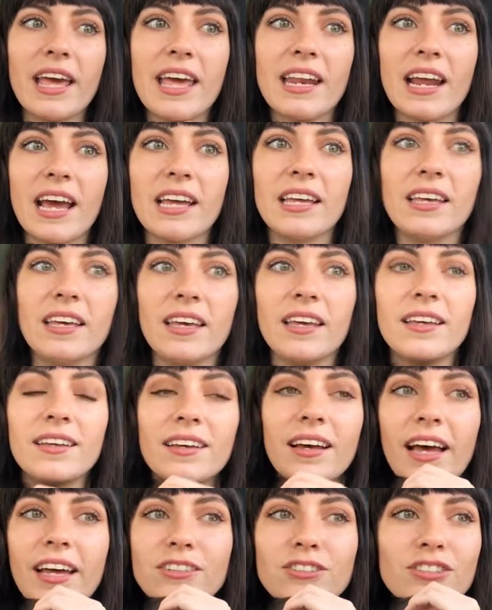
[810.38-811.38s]
and it
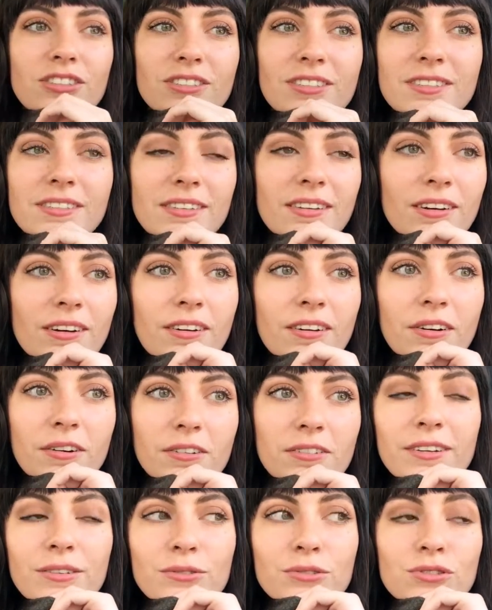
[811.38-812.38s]

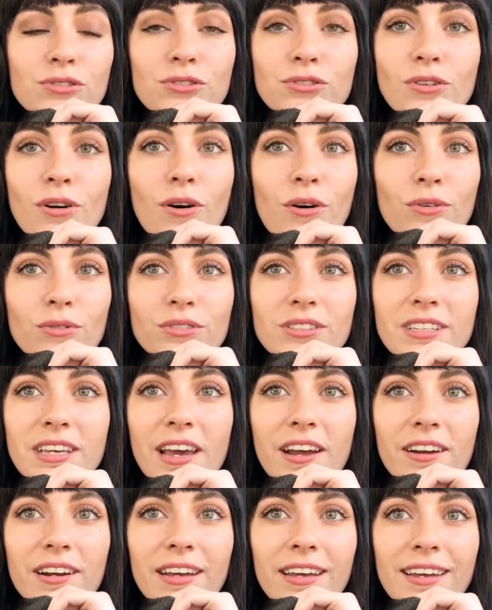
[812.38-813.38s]
was so
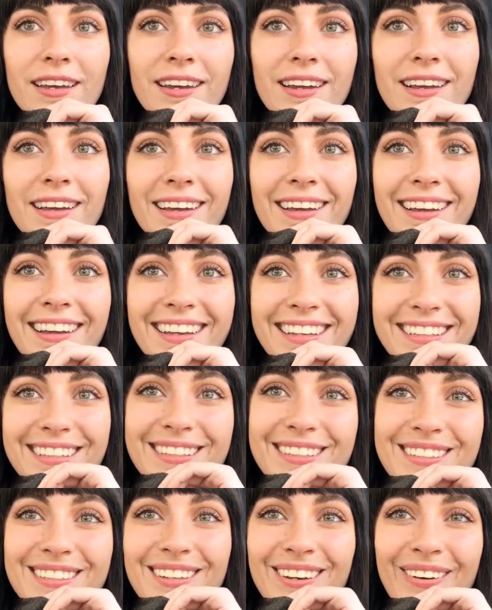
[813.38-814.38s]
scary.
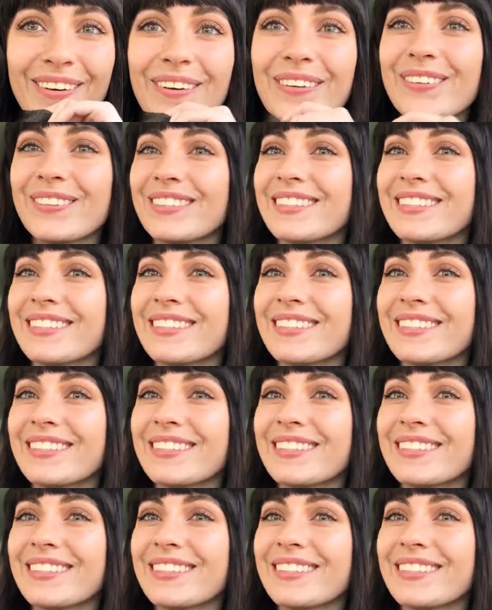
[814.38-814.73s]
So